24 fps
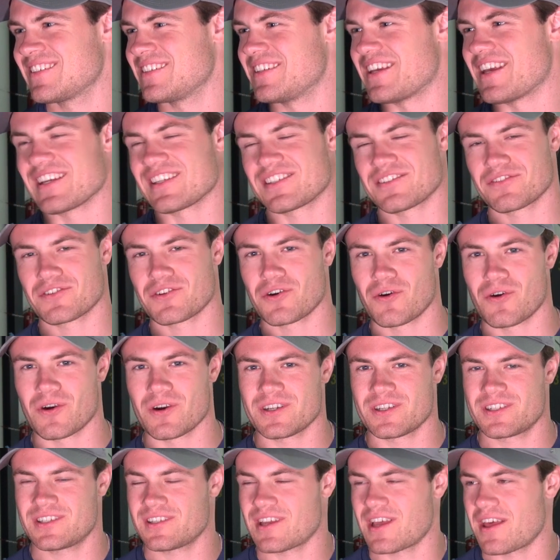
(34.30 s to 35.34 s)
Yes, of
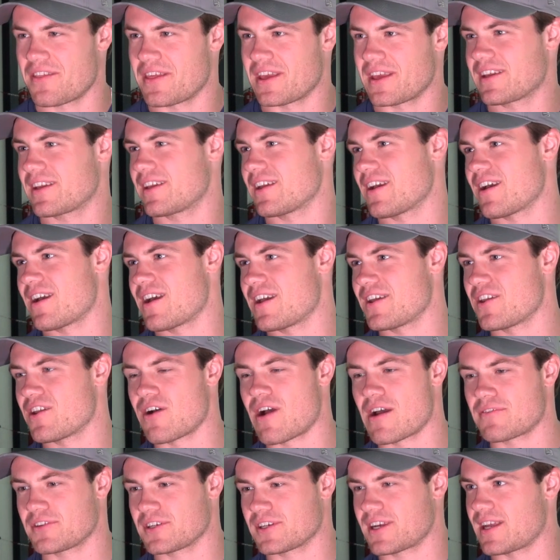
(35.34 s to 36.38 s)
course. I think, uh, you
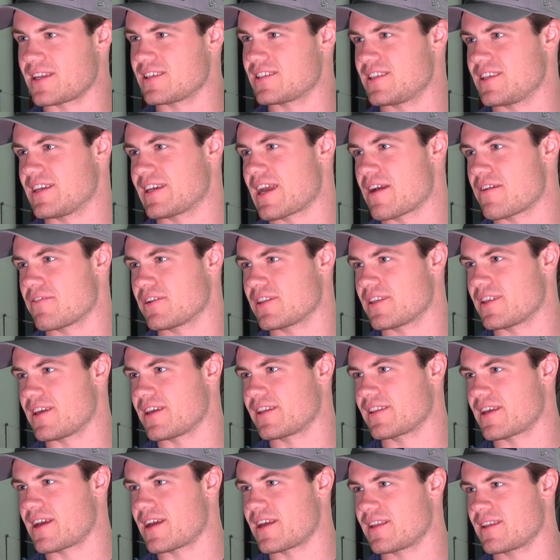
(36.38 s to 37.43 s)
know, after kind of seeing
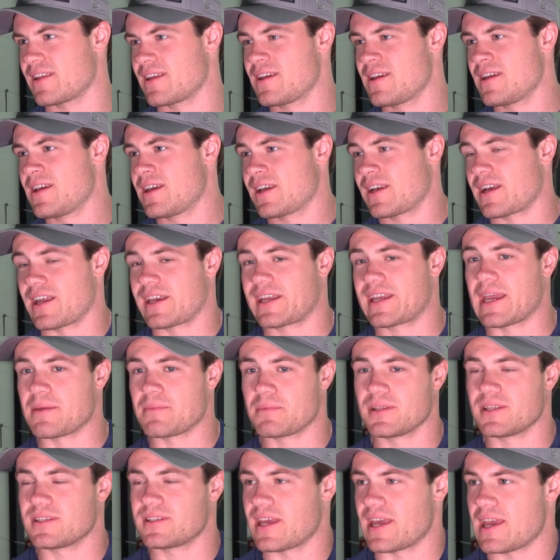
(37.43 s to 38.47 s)
everything that kind of
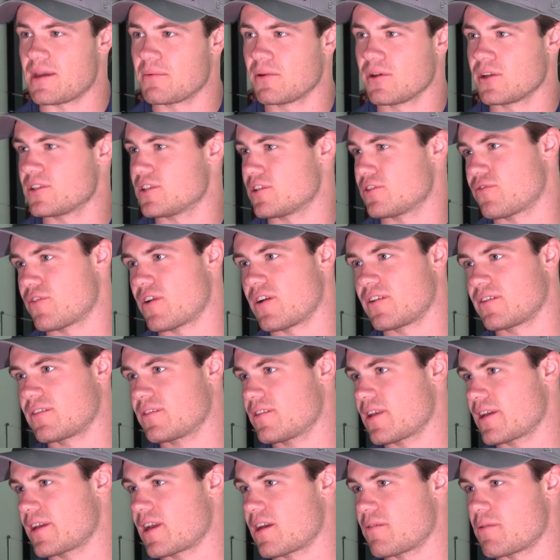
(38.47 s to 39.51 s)
came to the table, it just
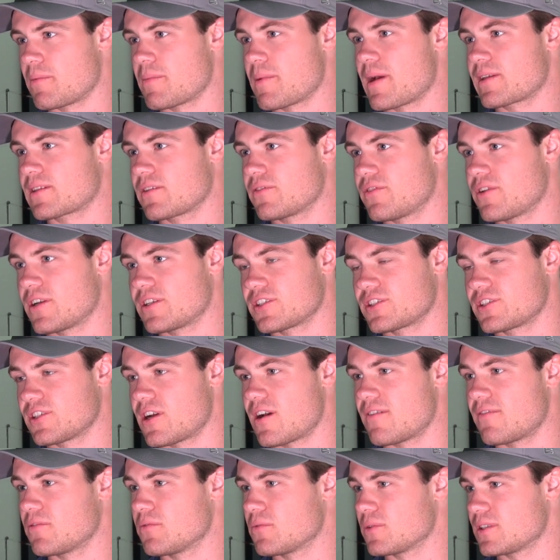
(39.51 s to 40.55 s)
felt like coming back to
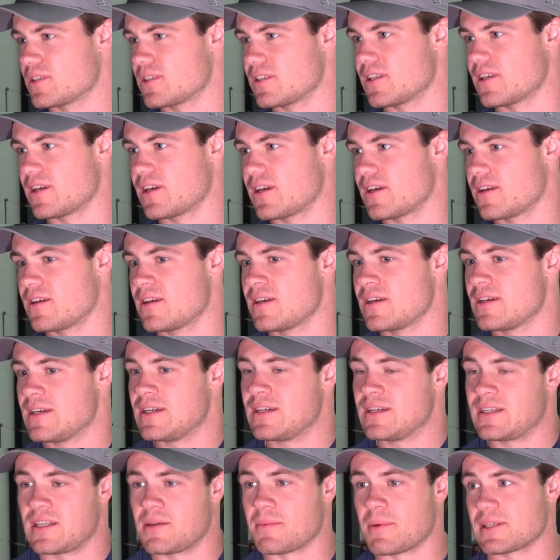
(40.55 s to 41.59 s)
Frederikshavn was the
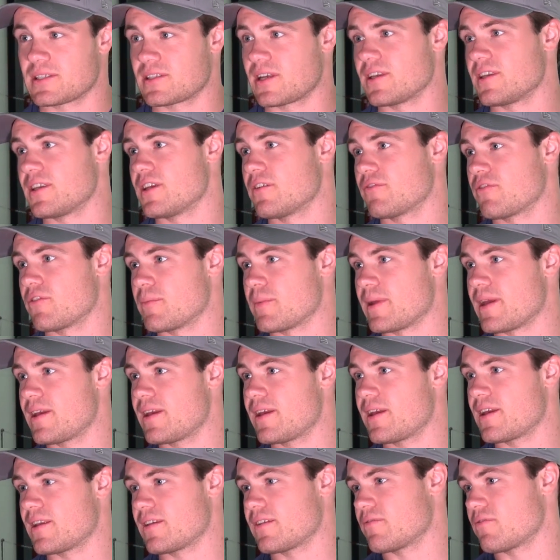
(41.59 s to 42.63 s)
the best idea for
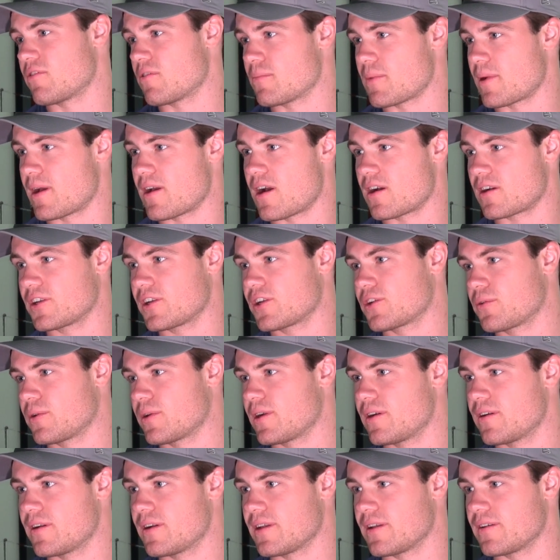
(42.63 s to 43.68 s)
me and for my hockey
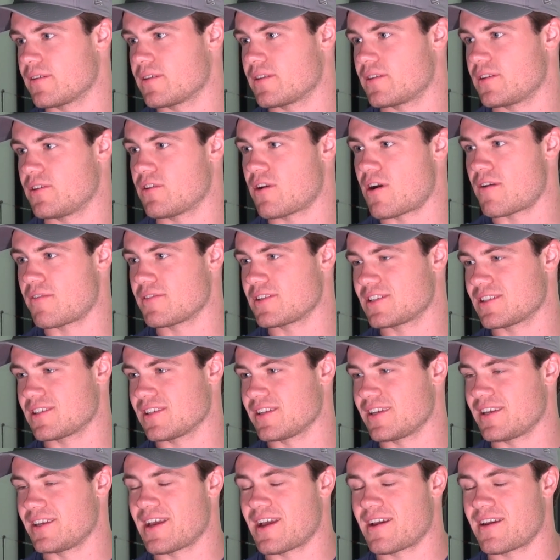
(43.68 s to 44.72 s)
career. And, you know,
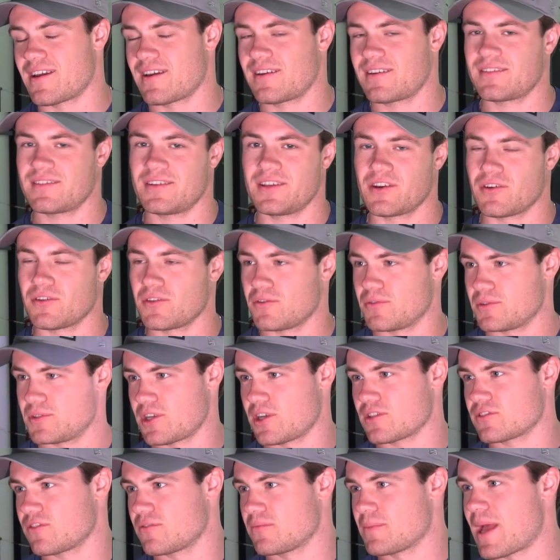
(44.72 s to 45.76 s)
obviously, uh, you know, the
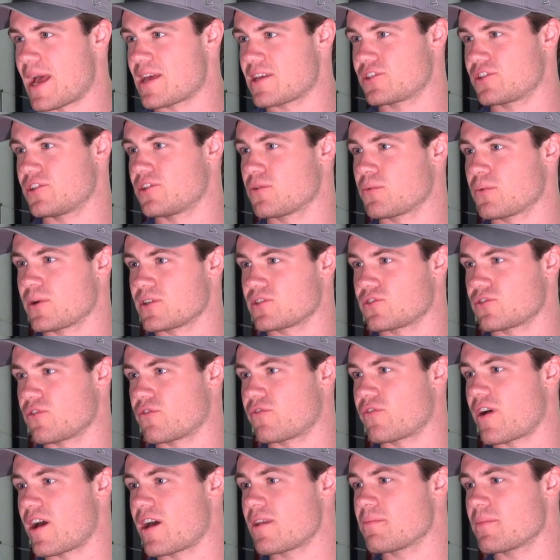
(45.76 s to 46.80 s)
results from last year weren't so
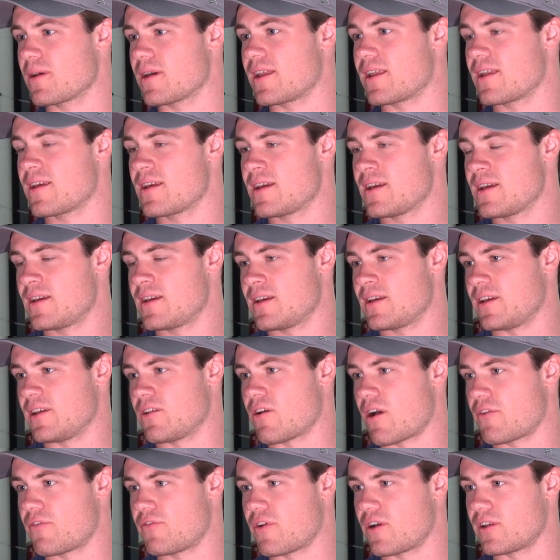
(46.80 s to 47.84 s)
fun, but,
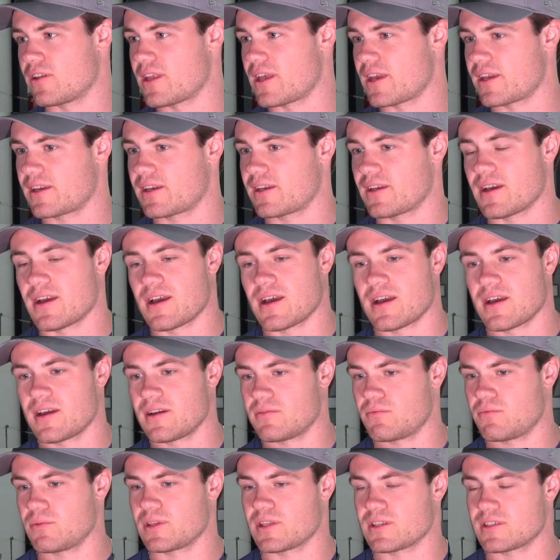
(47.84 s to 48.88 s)
you know, I felt like
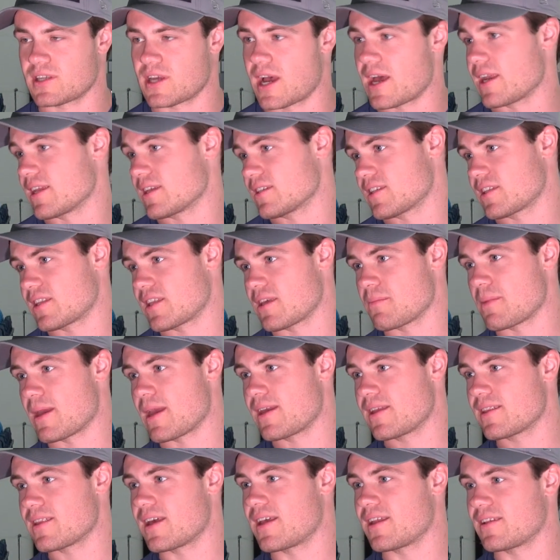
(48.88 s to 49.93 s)
uh, with the signings that they
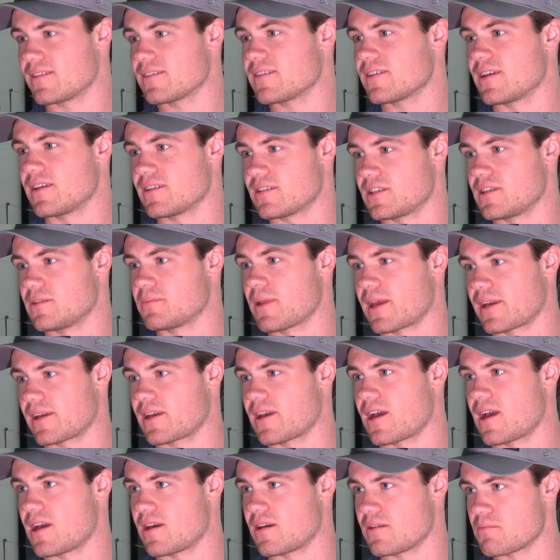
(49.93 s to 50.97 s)
made that it seemed
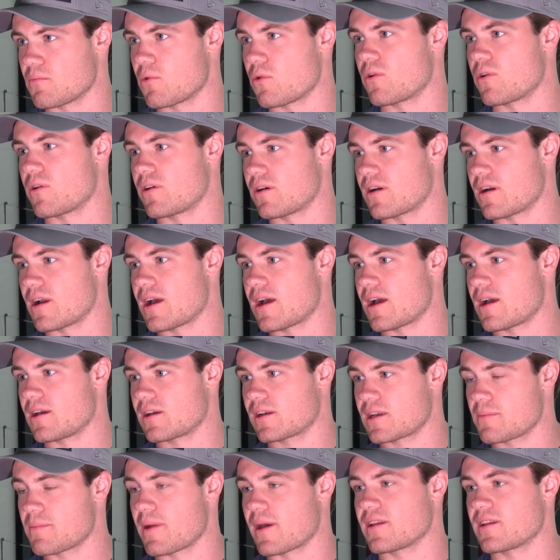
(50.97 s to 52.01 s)
like a more
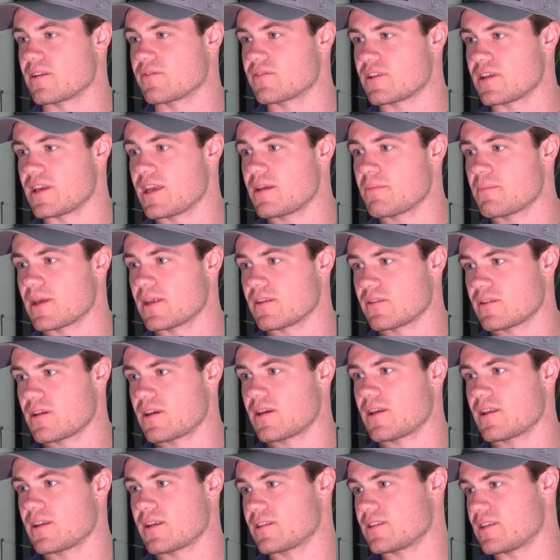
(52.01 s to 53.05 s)
uh, competitive team and,
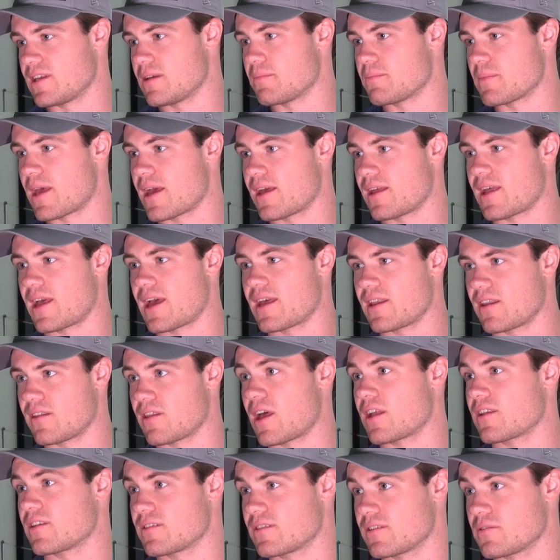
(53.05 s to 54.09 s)
and a team that had a
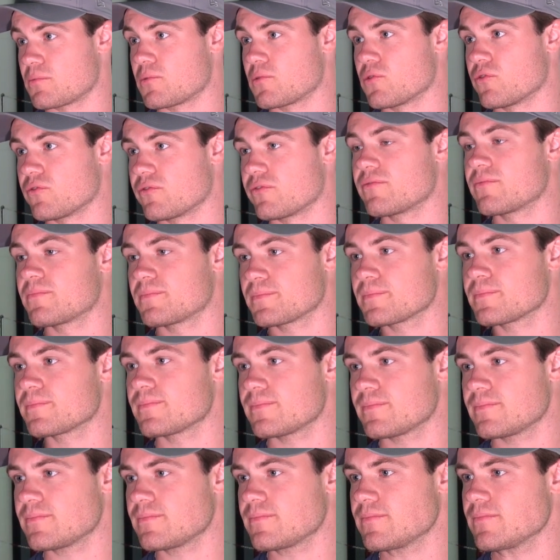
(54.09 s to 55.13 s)
lot to prove.
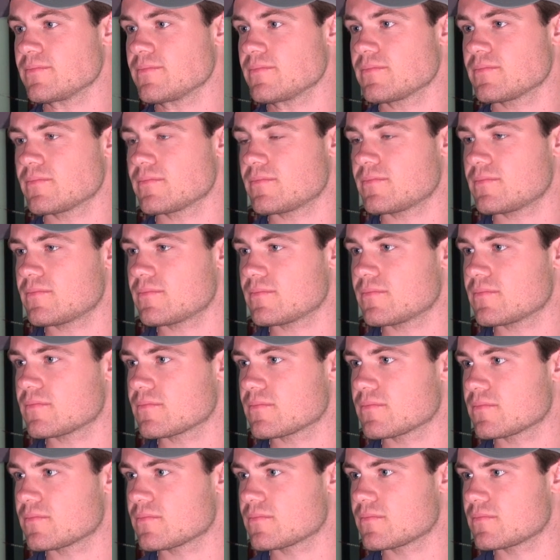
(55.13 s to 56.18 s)
What do you think about the
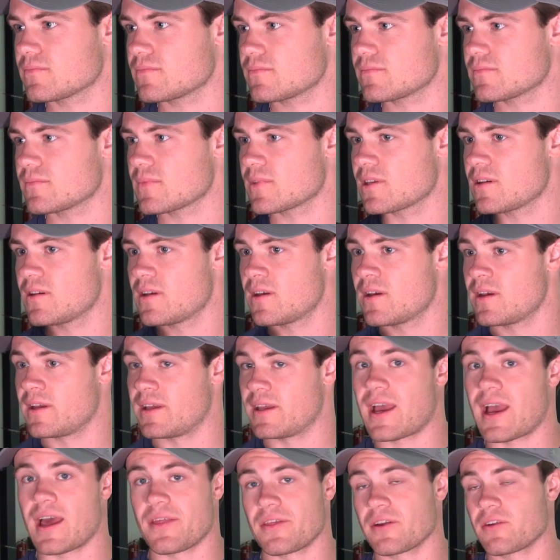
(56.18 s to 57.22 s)
team this year?
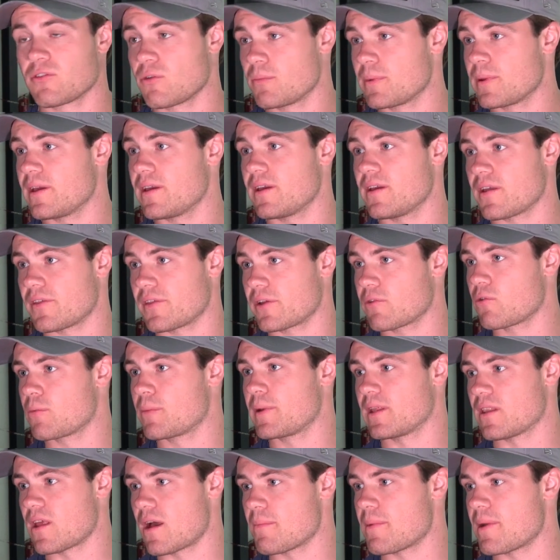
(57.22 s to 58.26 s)
yeah, I think we'll be I think we'll
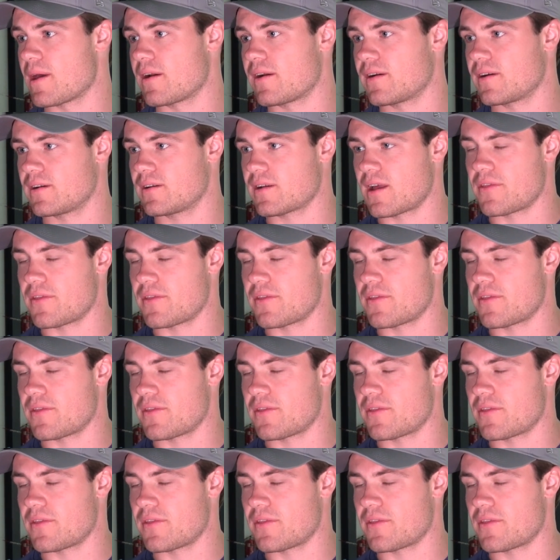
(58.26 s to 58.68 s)
be a lot better.